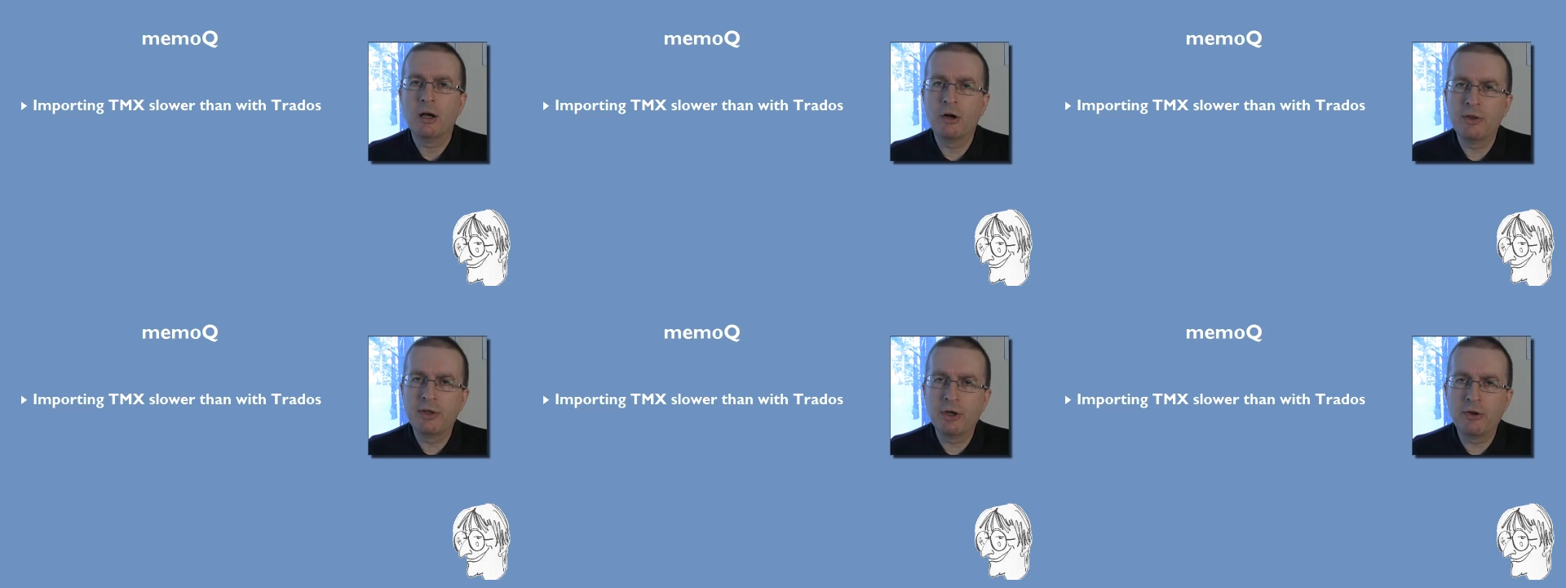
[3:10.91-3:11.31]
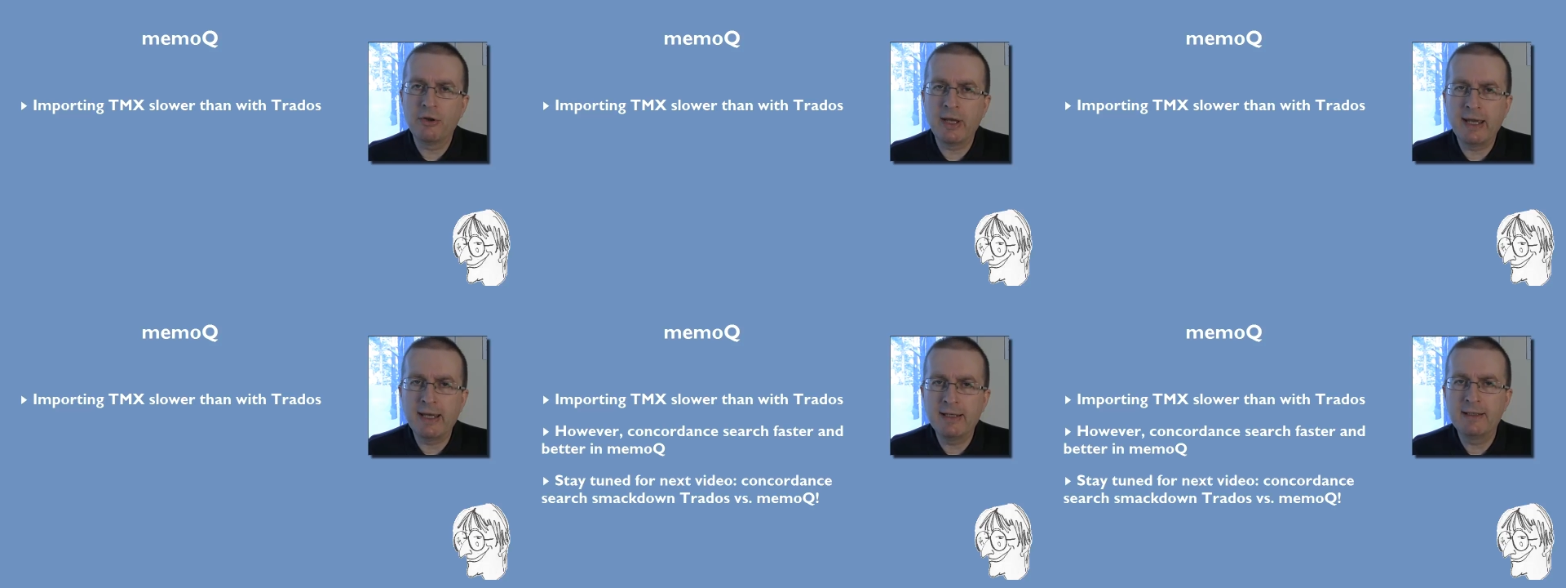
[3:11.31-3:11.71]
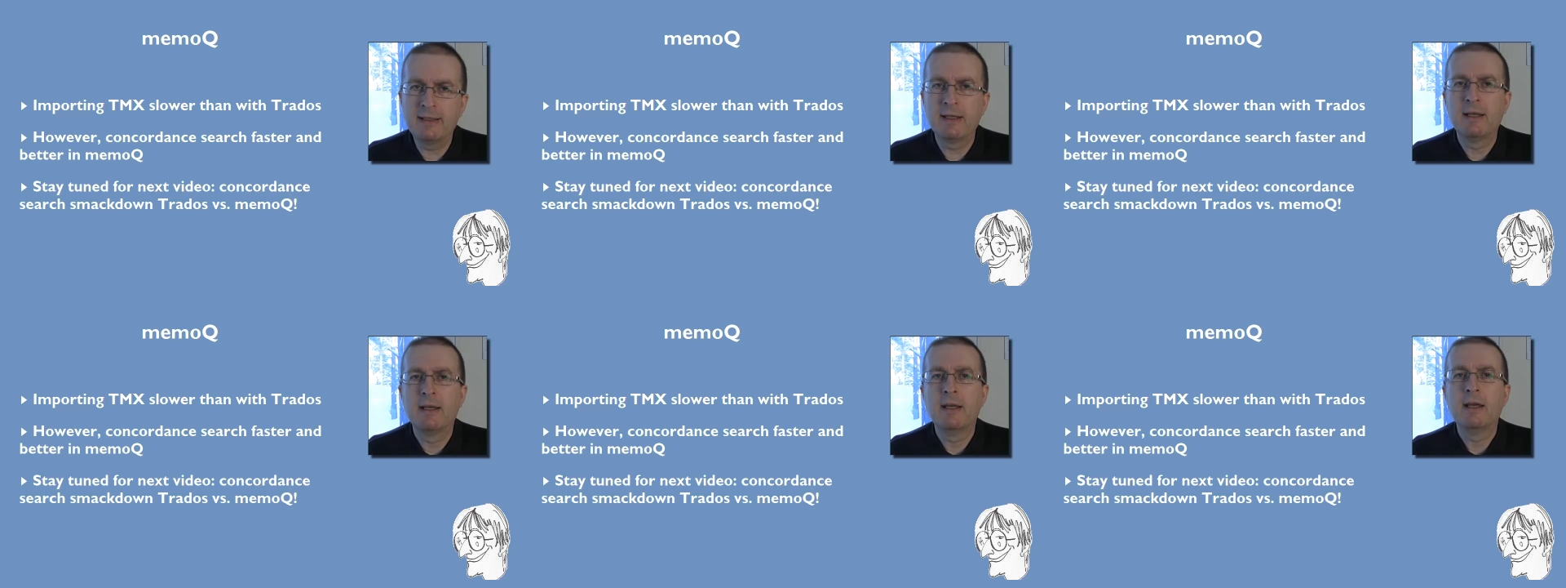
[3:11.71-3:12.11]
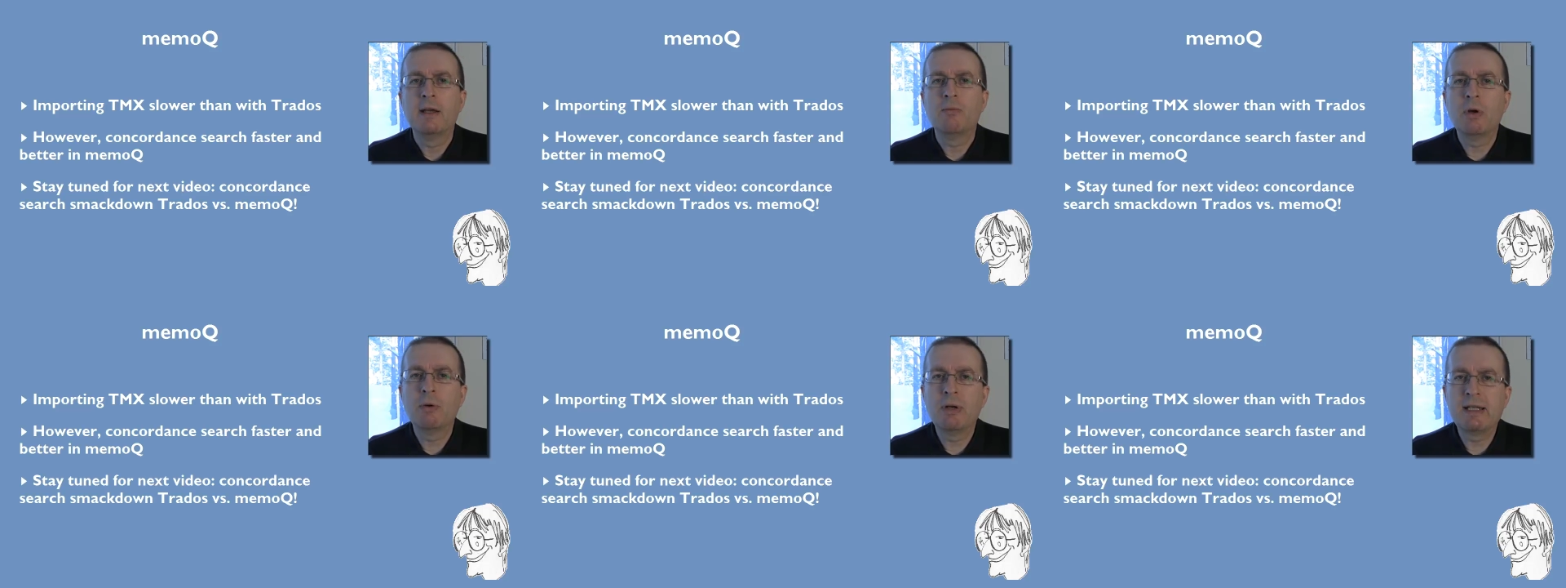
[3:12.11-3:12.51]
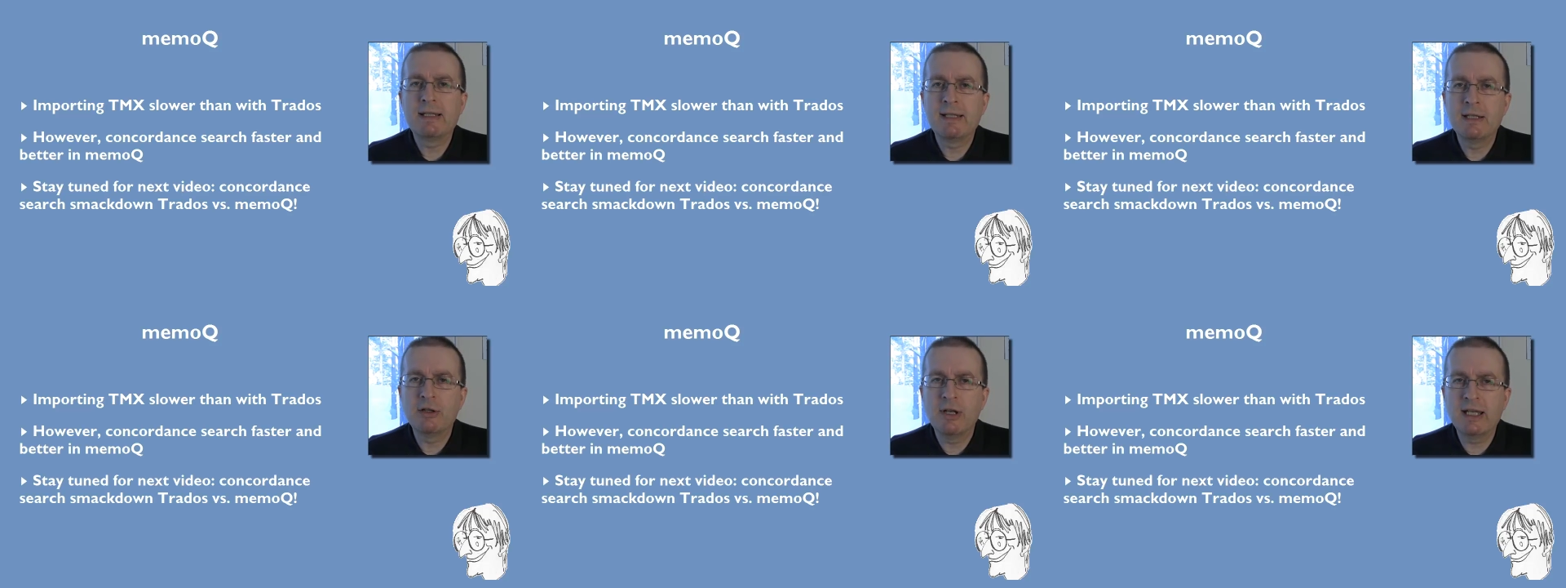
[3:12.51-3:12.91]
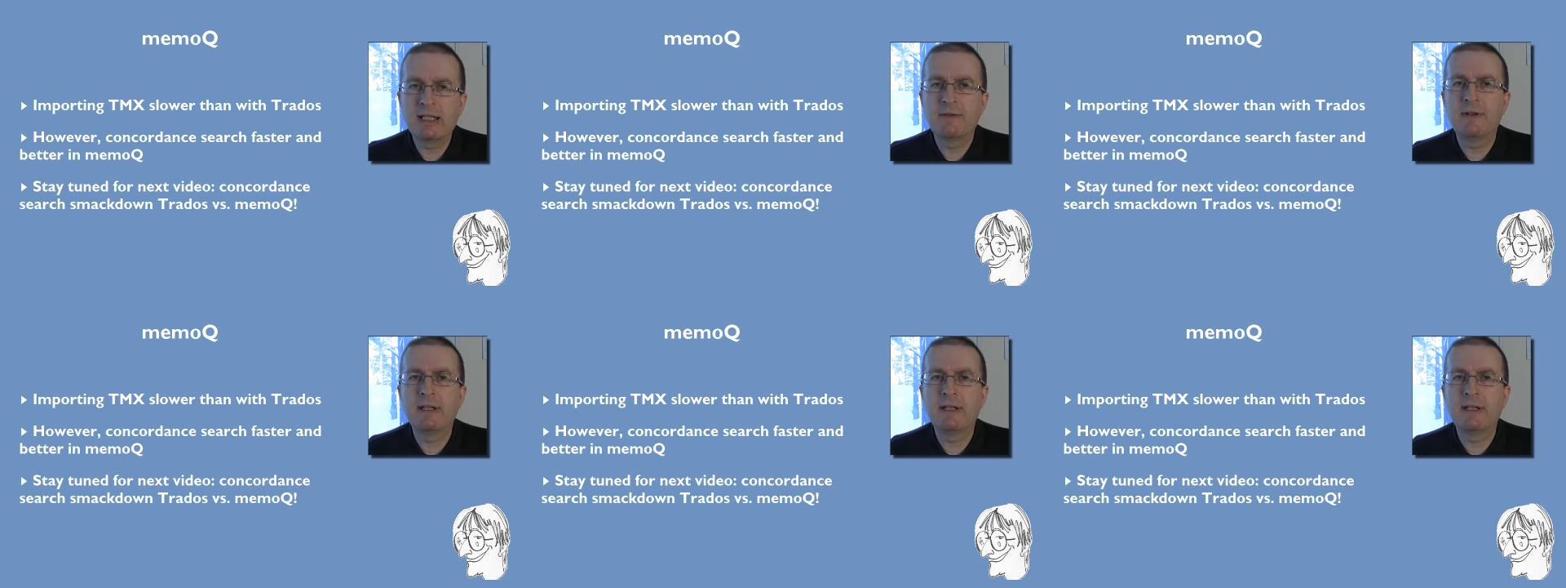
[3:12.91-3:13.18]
On the other hand, we will see in the next